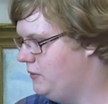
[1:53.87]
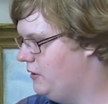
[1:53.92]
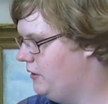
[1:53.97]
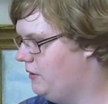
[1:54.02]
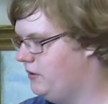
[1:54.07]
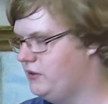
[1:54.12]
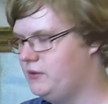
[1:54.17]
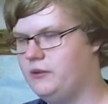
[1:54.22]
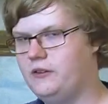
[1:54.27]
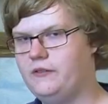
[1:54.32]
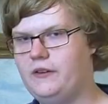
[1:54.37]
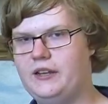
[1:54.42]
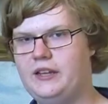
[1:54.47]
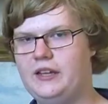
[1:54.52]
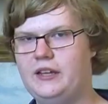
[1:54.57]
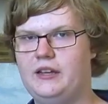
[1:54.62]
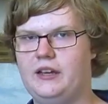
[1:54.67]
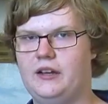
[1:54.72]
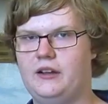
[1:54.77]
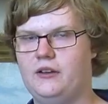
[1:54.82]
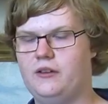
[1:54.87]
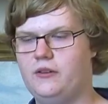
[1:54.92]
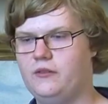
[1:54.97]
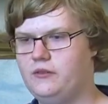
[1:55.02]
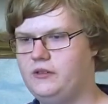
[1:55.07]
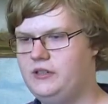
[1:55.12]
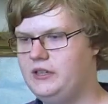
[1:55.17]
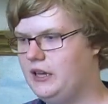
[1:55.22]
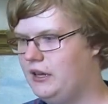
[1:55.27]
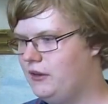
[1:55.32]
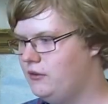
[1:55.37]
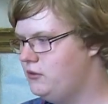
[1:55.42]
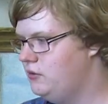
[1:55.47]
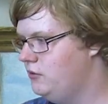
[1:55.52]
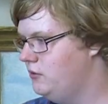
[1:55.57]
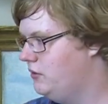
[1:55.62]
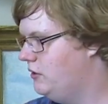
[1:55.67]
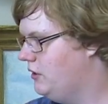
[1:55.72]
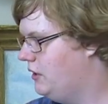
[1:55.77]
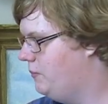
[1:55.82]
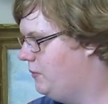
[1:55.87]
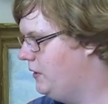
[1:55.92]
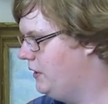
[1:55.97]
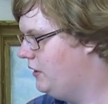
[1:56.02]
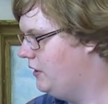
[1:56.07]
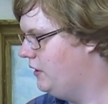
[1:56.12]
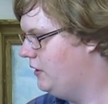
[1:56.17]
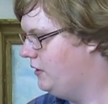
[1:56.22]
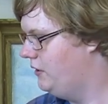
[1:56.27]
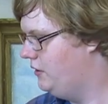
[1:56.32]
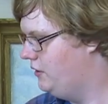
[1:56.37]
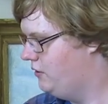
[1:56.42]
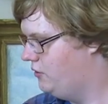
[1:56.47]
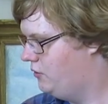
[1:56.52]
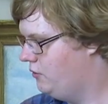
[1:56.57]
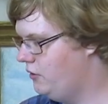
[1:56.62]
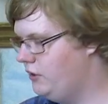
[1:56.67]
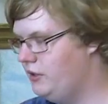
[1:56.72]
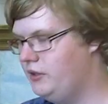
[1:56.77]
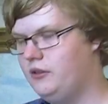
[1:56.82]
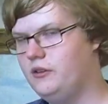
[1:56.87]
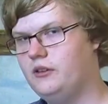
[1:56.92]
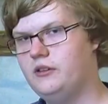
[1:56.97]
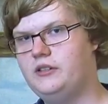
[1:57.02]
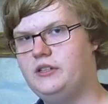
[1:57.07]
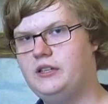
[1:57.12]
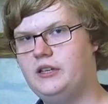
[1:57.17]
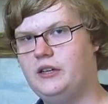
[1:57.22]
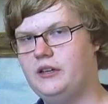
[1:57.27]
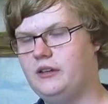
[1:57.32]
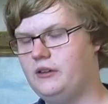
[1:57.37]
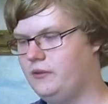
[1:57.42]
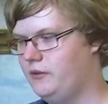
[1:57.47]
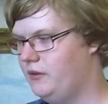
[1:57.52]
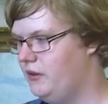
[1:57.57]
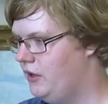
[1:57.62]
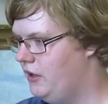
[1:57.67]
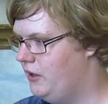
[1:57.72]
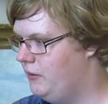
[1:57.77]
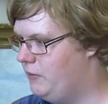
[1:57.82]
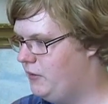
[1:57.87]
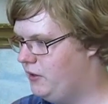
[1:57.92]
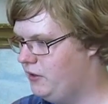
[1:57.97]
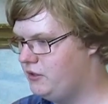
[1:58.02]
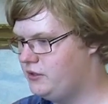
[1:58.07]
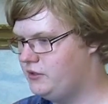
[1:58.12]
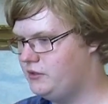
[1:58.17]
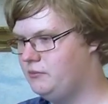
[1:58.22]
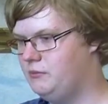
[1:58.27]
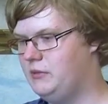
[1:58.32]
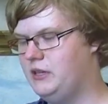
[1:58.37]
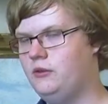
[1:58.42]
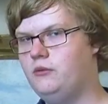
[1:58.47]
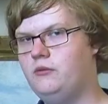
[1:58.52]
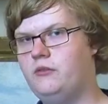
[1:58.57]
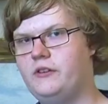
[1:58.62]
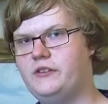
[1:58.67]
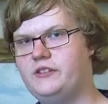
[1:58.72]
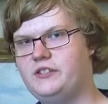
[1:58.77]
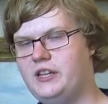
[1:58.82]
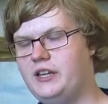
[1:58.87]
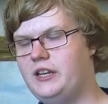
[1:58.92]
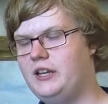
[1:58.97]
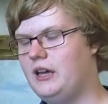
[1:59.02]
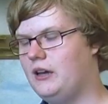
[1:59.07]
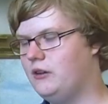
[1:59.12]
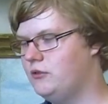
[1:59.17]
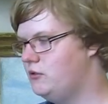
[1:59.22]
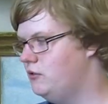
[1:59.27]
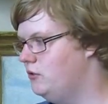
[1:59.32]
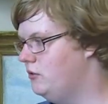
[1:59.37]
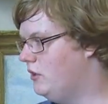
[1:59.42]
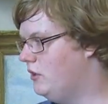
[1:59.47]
These closing chapters of the story, but also more universal closing chapters.